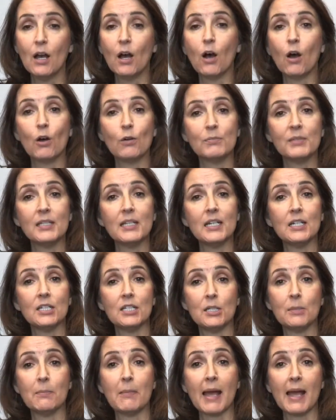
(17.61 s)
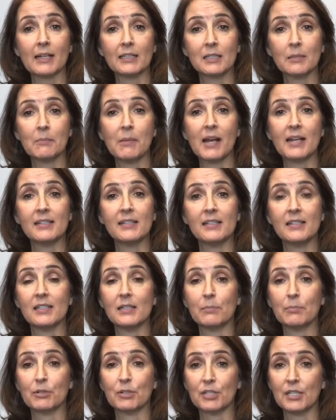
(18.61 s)
Home staging maximizes
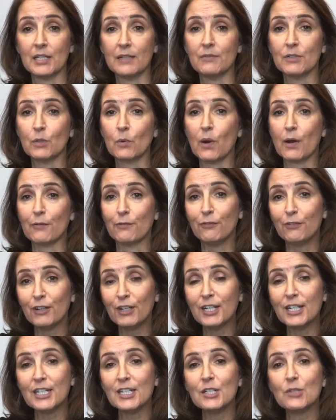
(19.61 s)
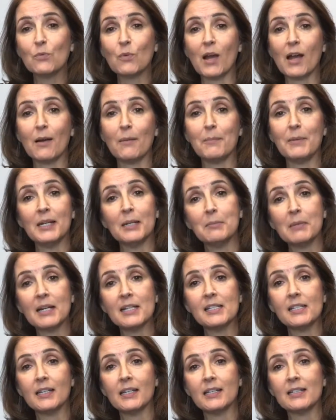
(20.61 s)
the perceived square footage while
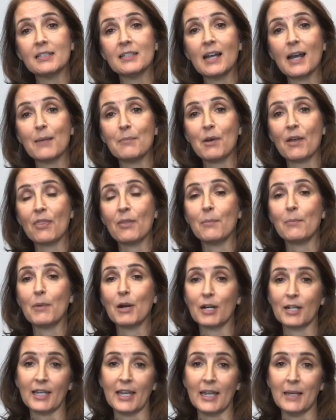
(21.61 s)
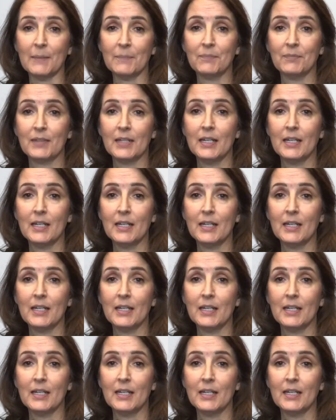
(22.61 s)
minimizing its time on the market.